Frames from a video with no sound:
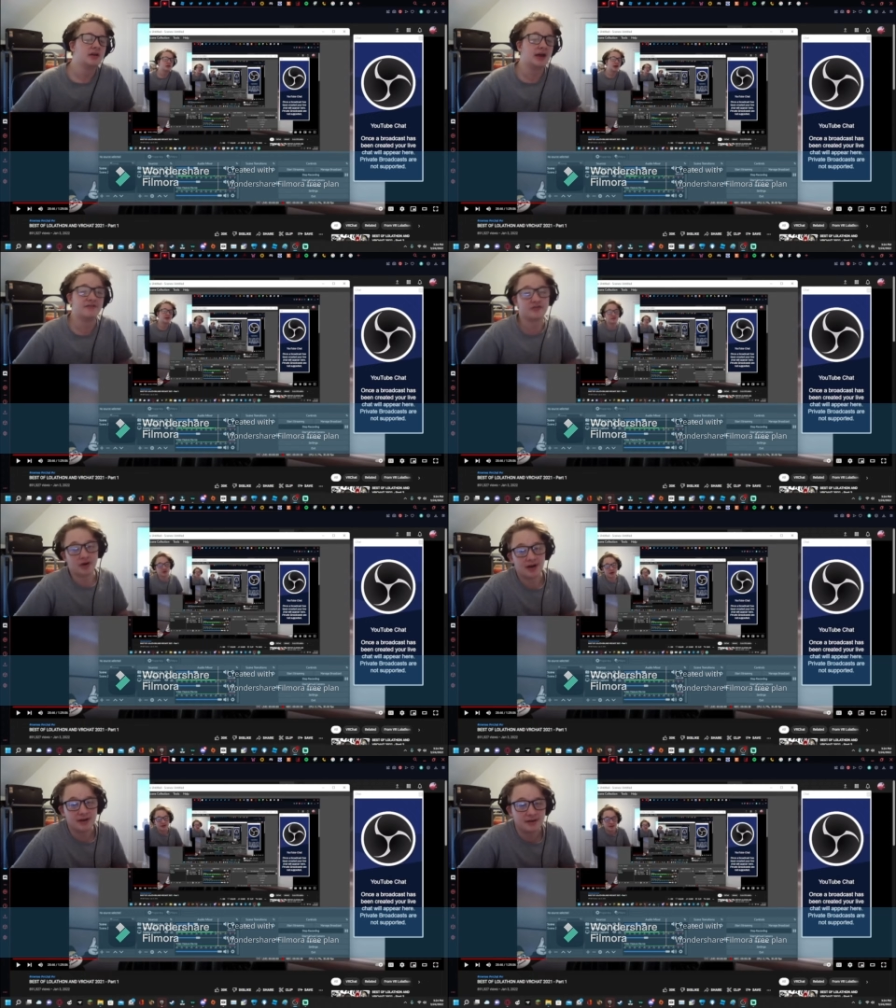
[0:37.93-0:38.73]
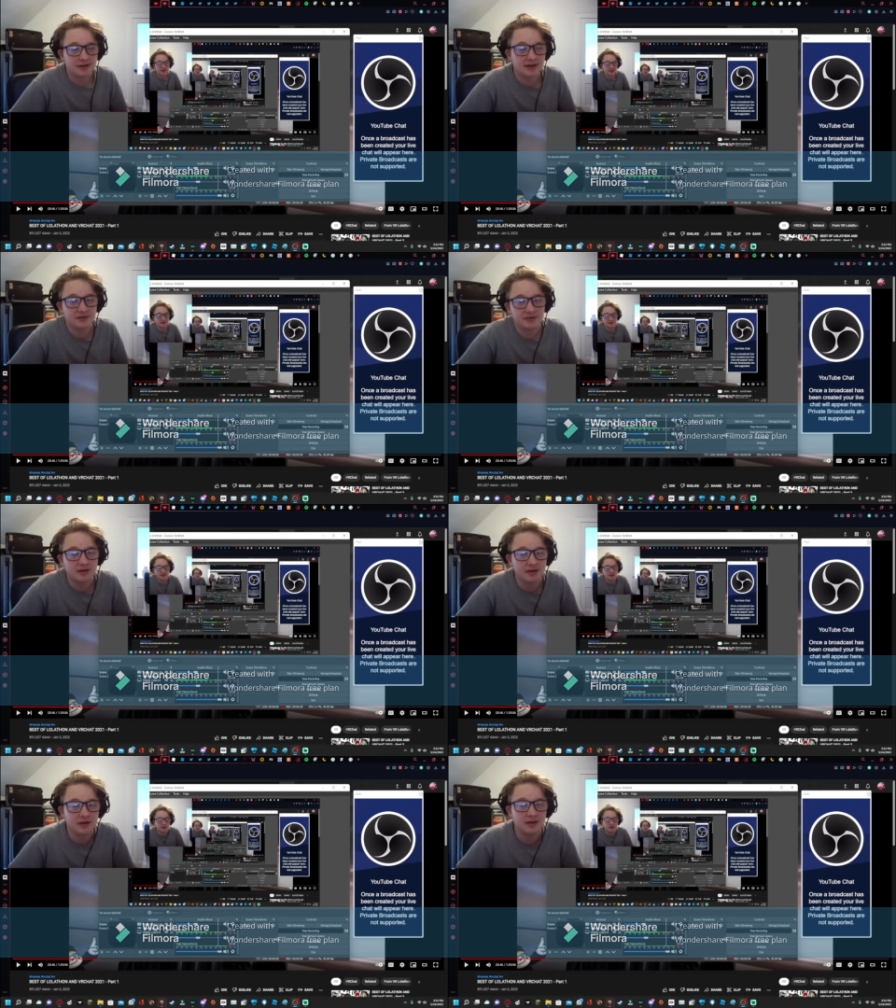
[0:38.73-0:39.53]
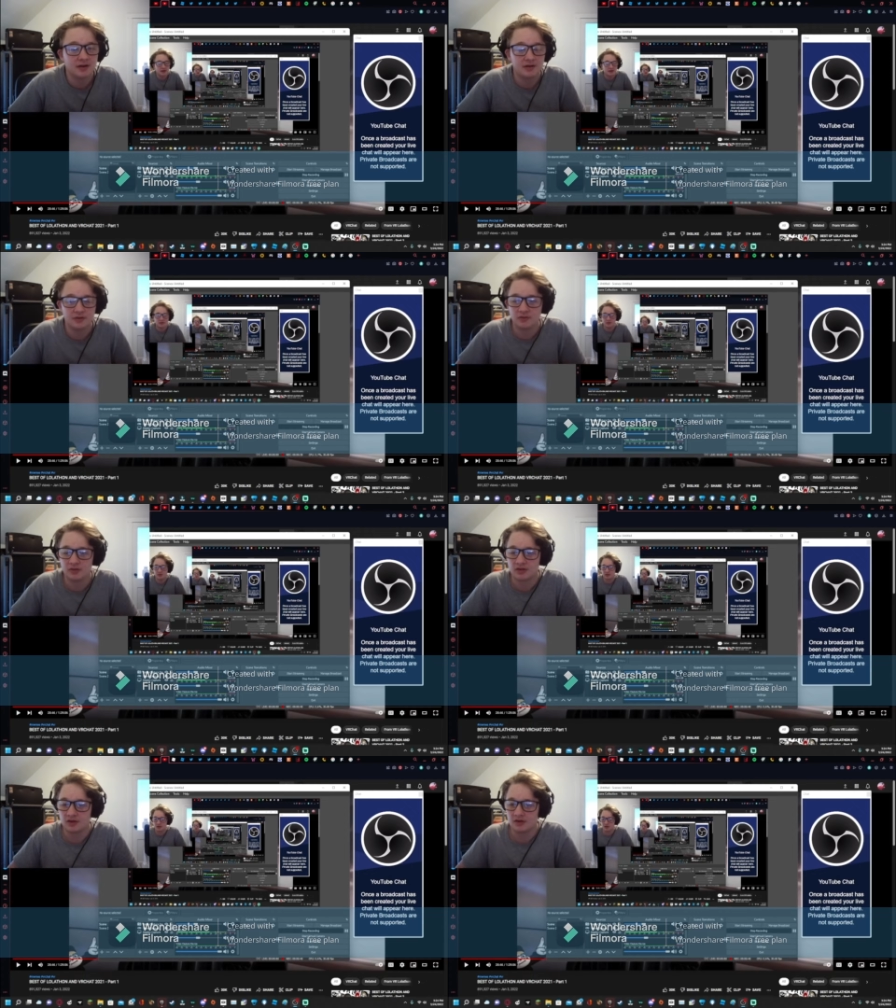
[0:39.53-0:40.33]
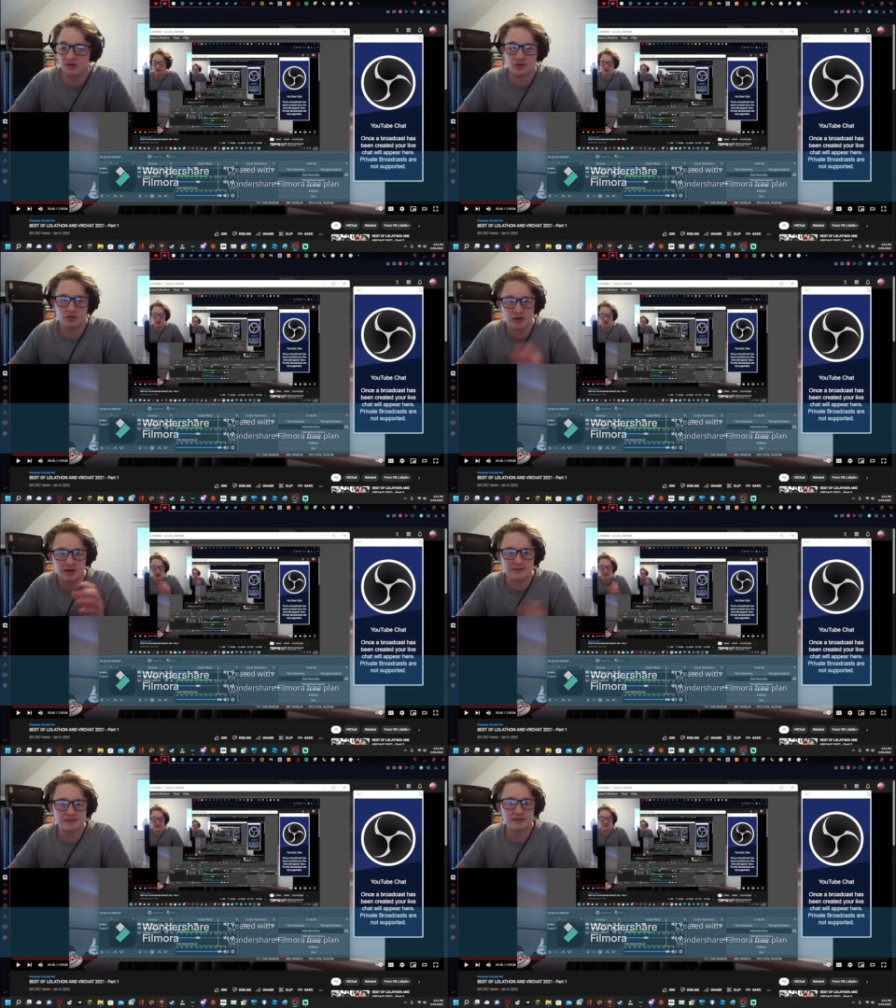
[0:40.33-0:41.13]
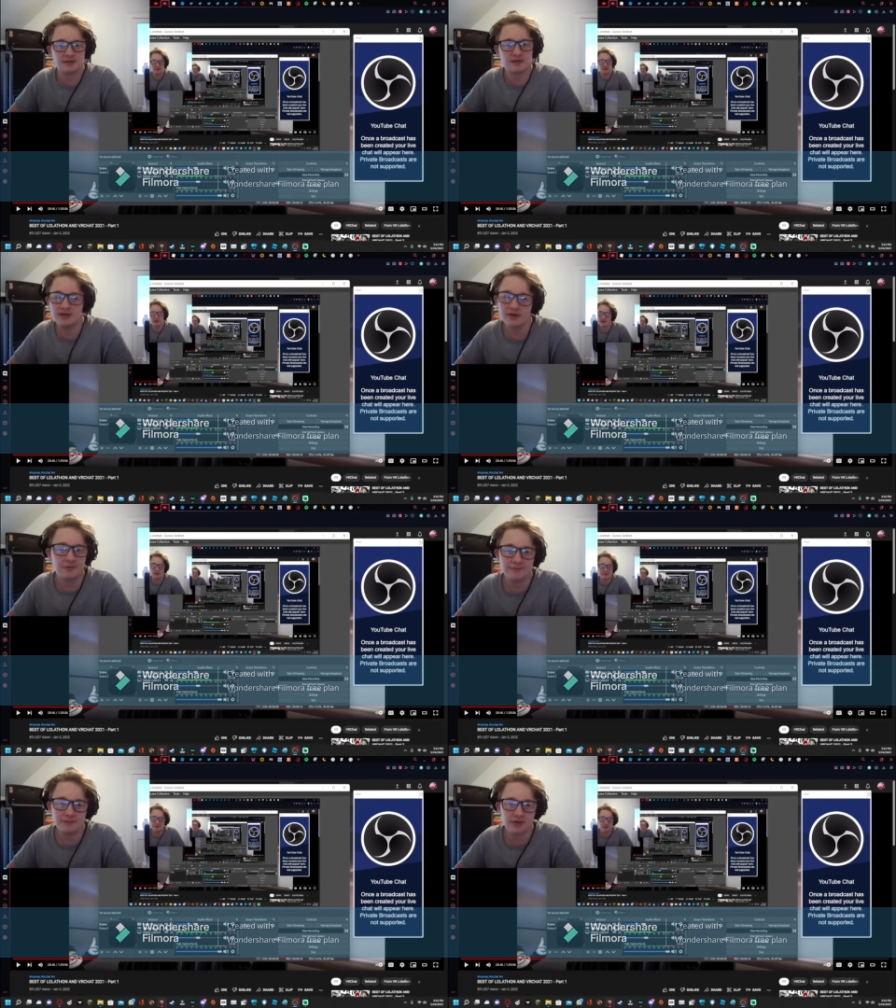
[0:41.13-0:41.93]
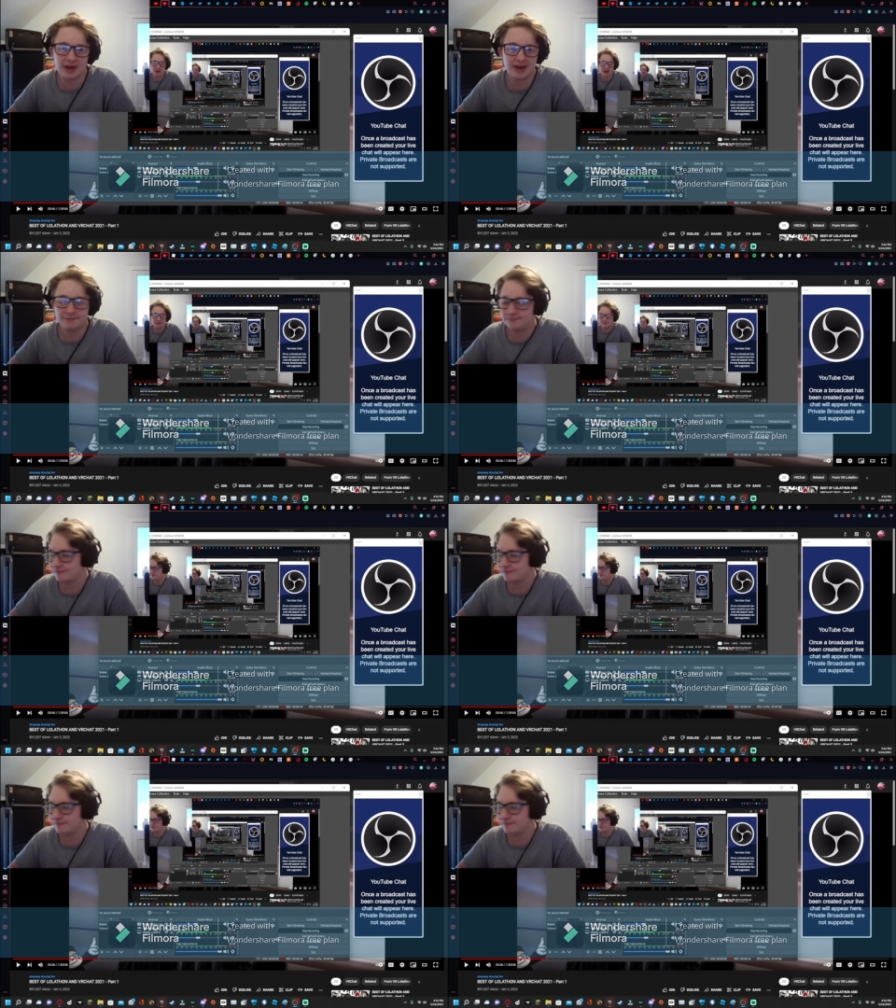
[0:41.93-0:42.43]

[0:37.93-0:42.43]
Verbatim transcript: I've tried exiting it with the you know credits. Nope, can't.